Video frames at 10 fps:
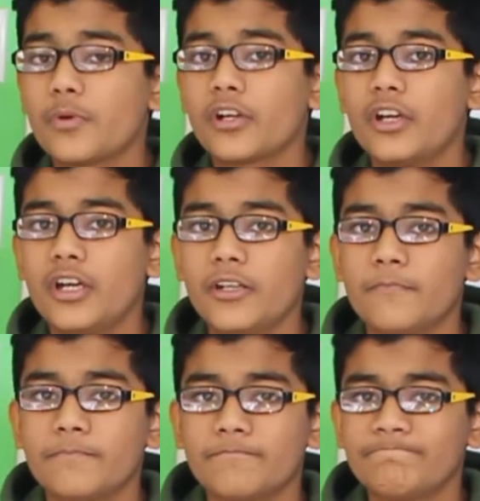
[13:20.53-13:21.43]
were good.
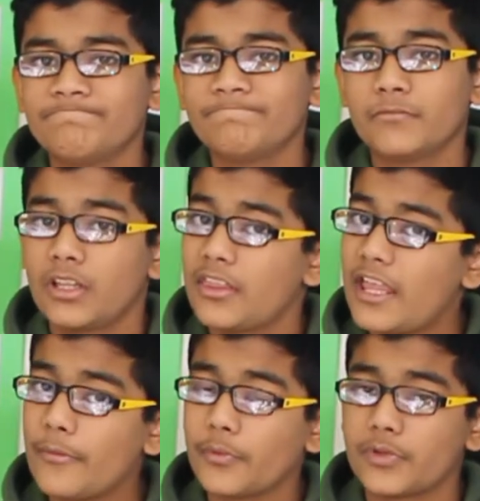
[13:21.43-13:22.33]

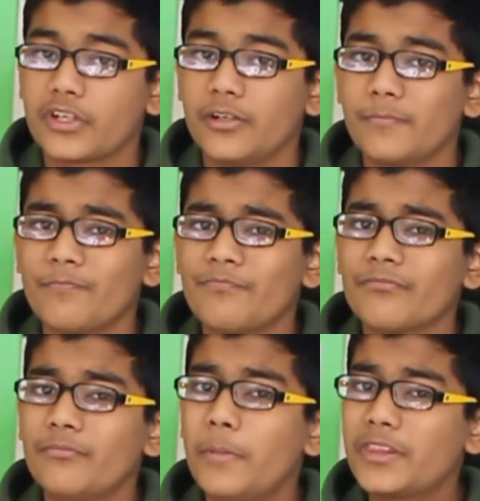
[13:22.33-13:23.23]
That one was good.
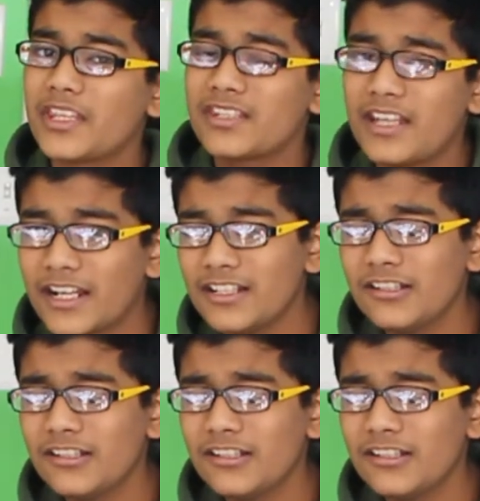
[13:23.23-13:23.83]
But the second